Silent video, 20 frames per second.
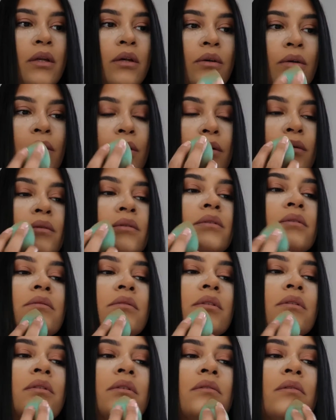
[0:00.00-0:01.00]
my nose,
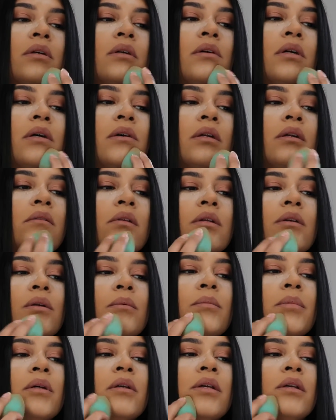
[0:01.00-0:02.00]
and I'll add a
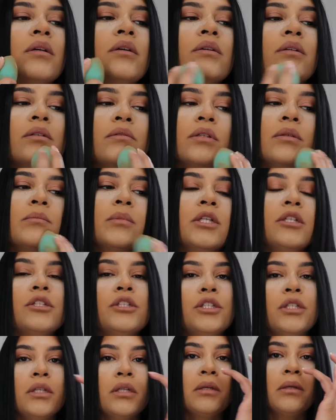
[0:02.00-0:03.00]
little bit here to my
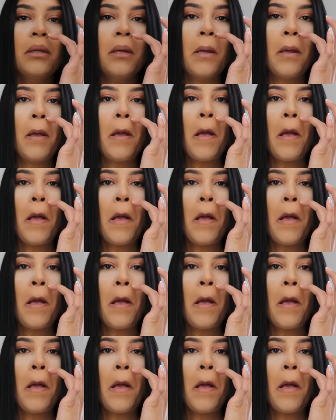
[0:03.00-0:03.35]
chin.